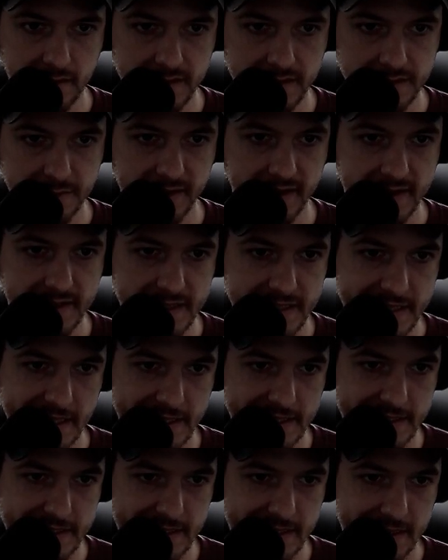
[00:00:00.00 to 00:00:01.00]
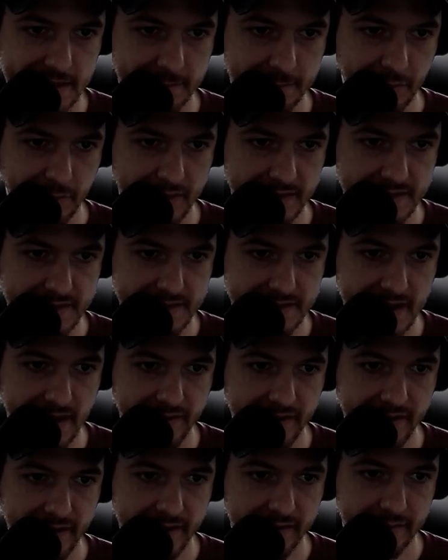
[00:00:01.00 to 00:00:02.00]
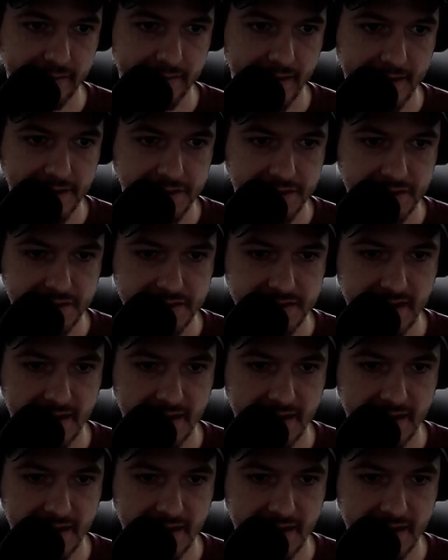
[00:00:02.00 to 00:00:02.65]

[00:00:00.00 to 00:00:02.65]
So we get 16.7 iterations